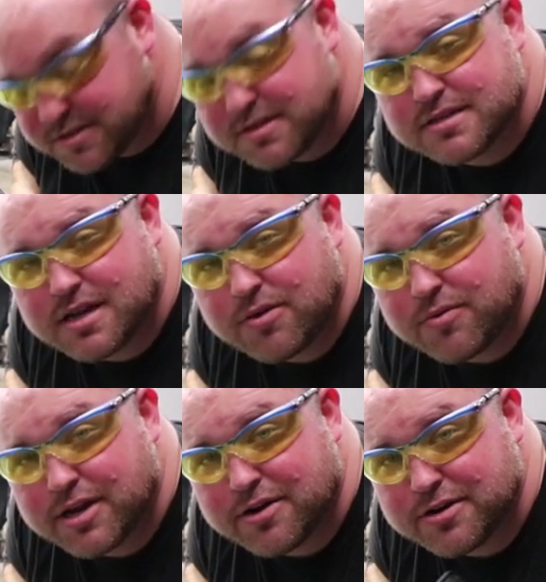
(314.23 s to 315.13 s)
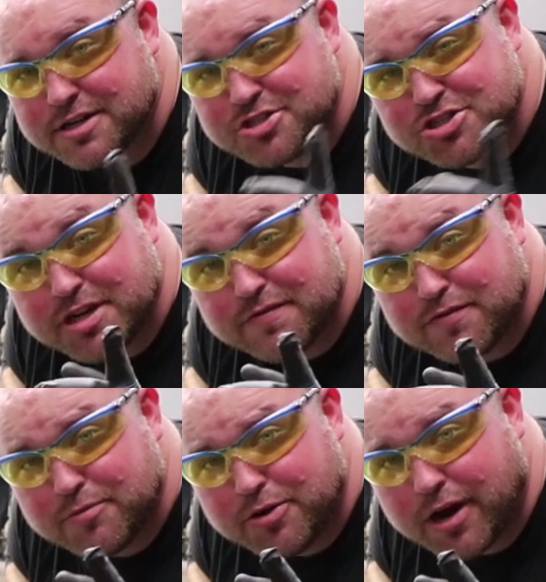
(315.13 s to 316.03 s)
just because I don't want to hear any shit
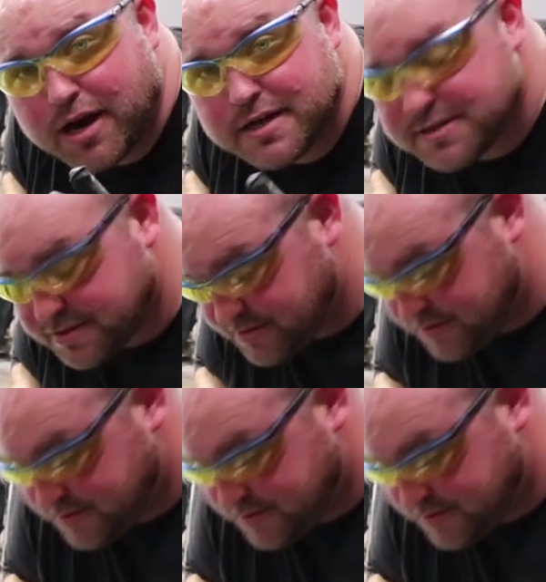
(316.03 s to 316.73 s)
from you guys.